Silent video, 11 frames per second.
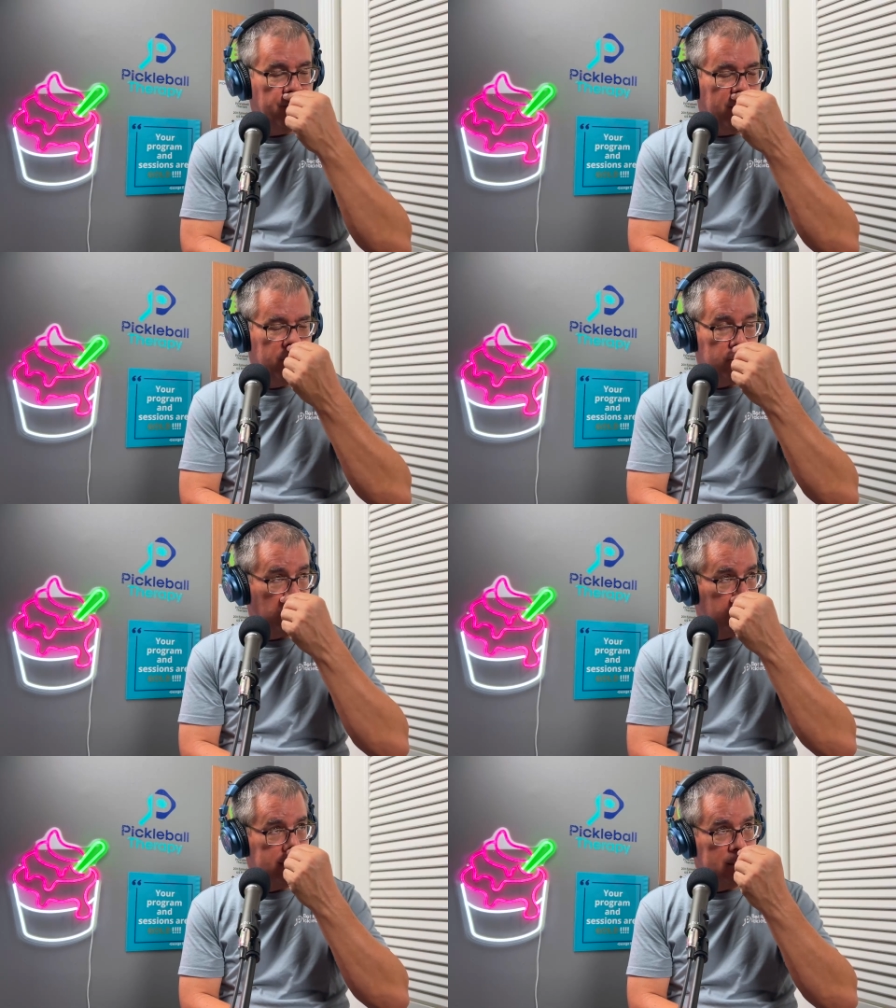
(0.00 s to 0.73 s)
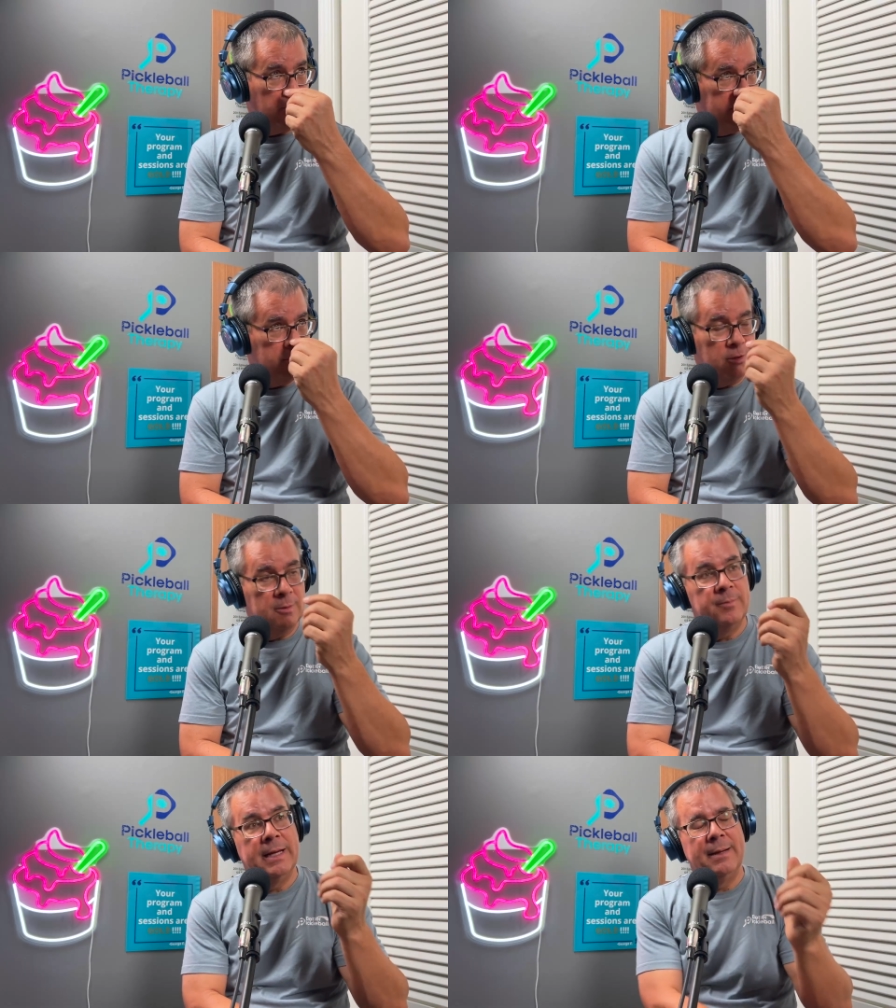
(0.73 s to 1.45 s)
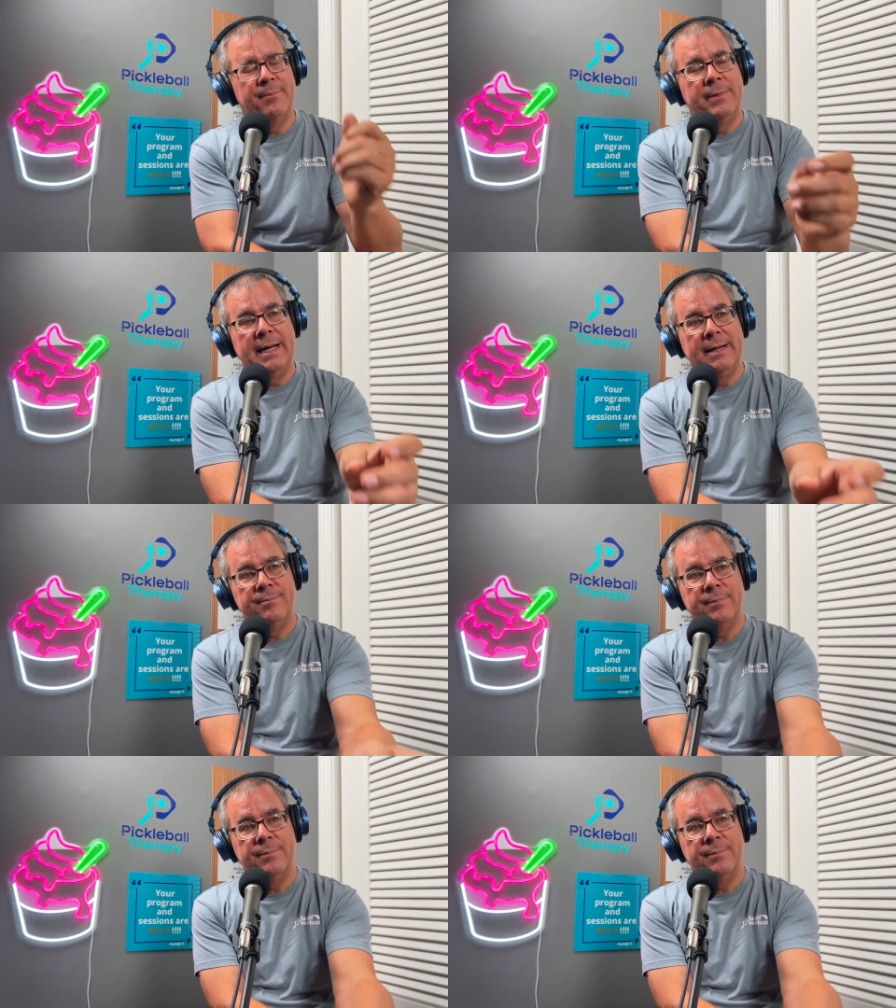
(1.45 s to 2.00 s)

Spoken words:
Underscore is not the right term. They